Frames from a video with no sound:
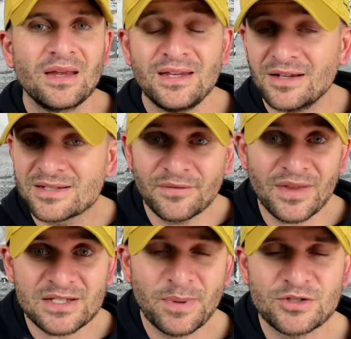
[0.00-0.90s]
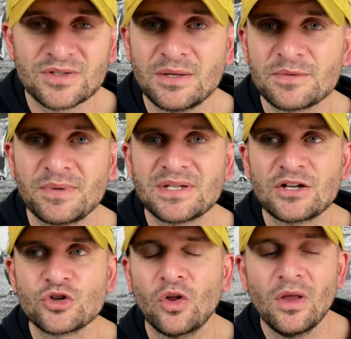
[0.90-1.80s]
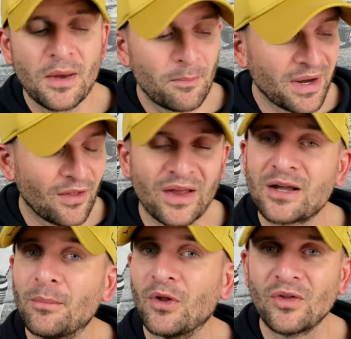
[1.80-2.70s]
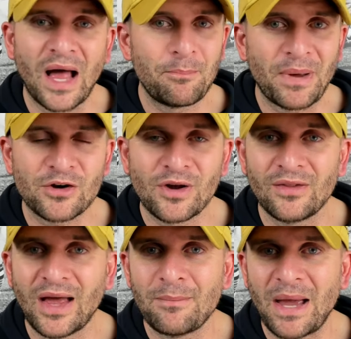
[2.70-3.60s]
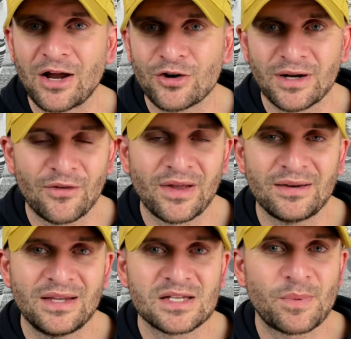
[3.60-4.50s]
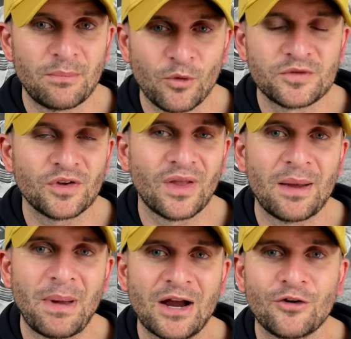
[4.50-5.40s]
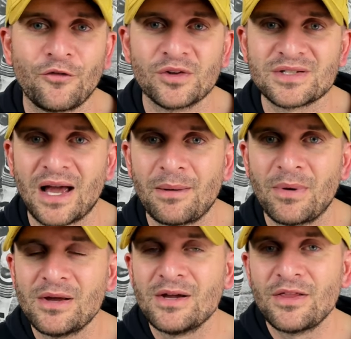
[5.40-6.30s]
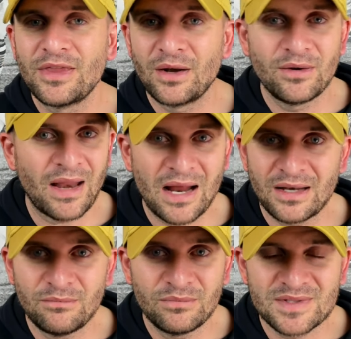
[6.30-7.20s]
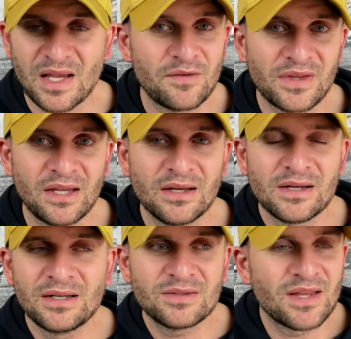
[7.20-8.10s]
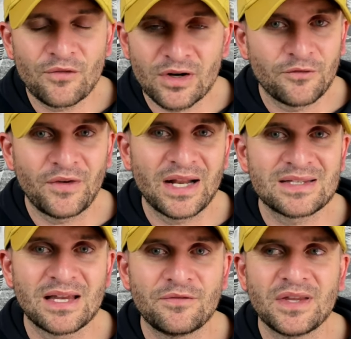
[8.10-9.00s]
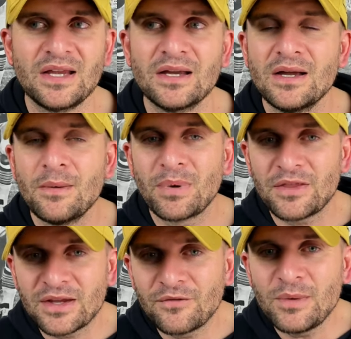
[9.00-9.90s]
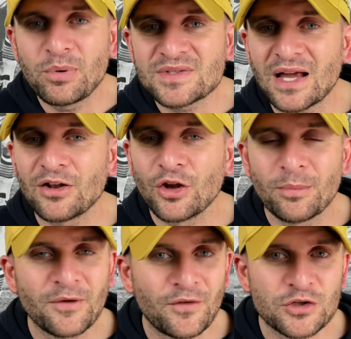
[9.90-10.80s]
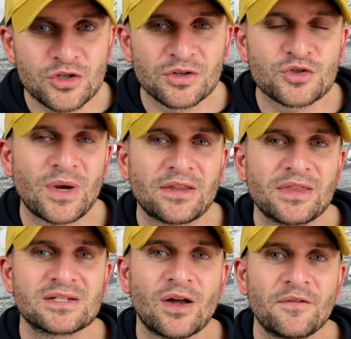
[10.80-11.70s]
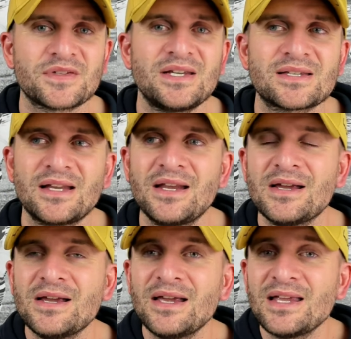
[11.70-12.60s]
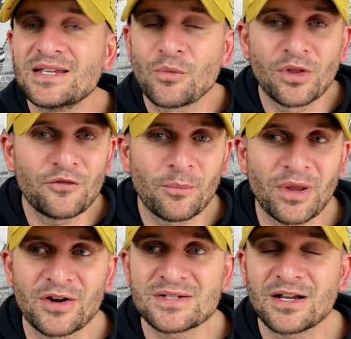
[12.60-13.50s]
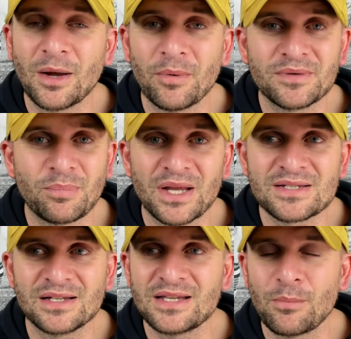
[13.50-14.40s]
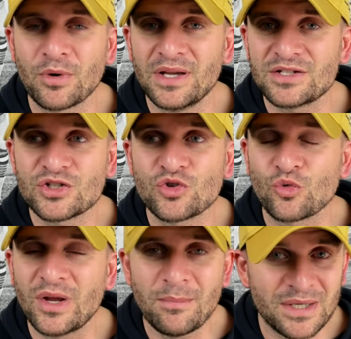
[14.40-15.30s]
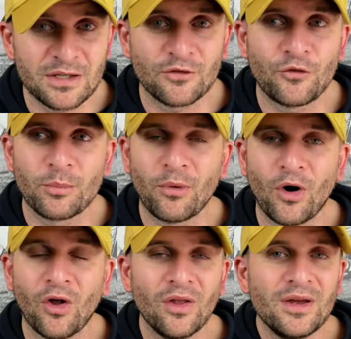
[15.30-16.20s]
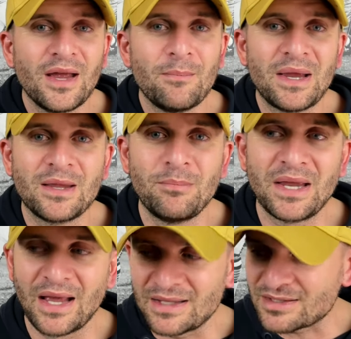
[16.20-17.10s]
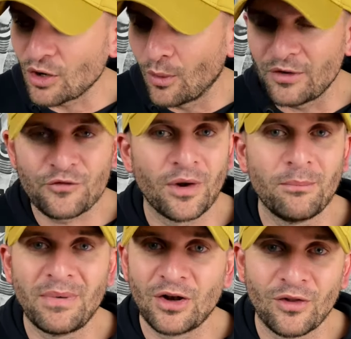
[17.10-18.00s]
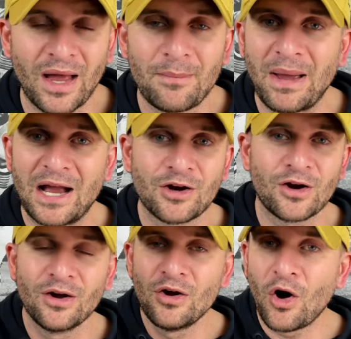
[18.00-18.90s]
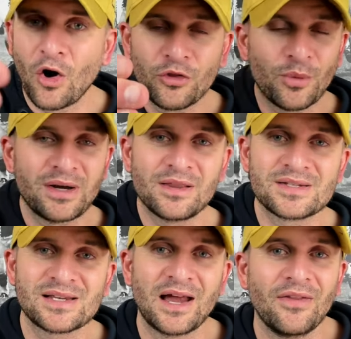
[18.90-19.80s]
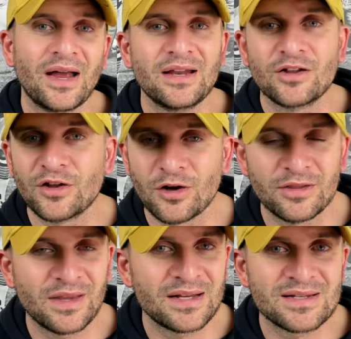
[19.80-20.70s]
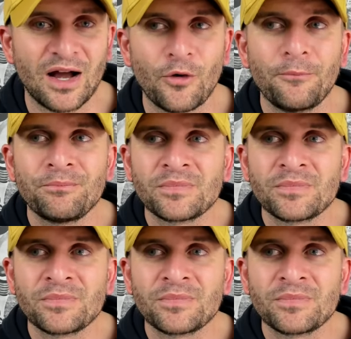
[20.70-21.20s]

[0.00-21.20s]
He does have that special teams potential, but I like him a lot better at linebacker now that he's been moved to linebacker full-time than at safety. He's never going to fit at safety, but I think if he puts on a little bit of functional strength this offseason, he's a really fun player. There's a couple of plays on tape where he is screaming to the football and making big hits, going from middle linebacker all the way to the sideline and clearing things out.